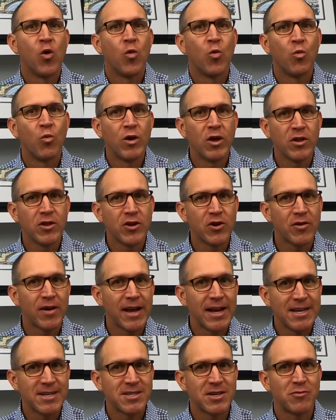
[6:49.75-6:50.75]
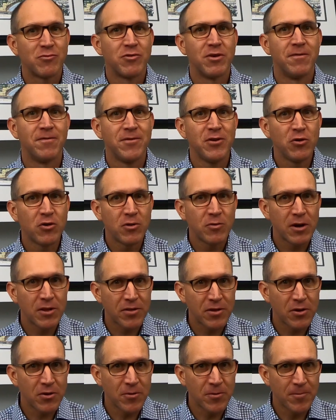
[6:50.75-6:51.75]
will your agent review it
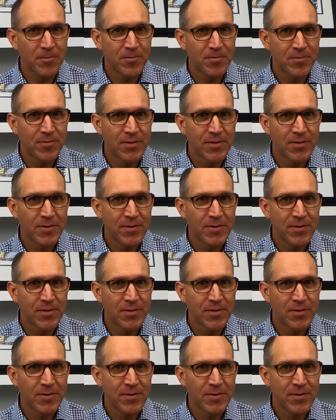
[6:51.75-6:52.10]
with you?